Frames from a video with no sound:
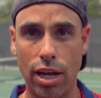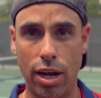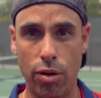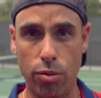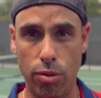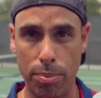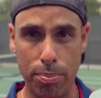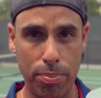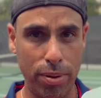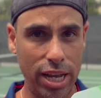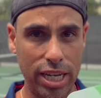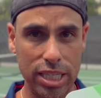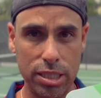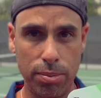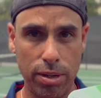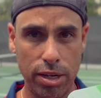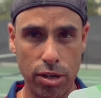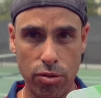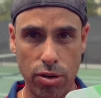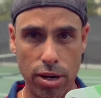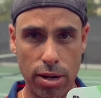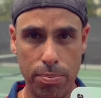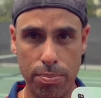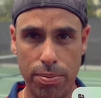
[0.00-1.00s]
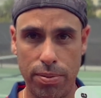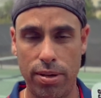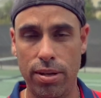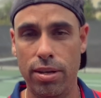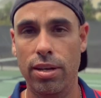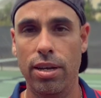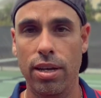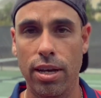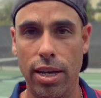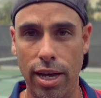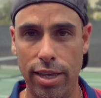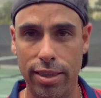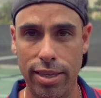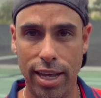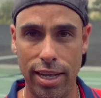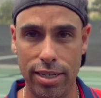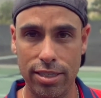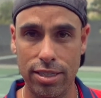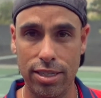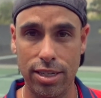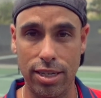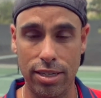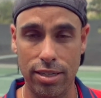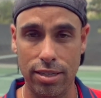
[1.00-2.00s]
a replacement grip and
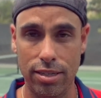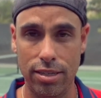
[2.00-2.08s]
that's it.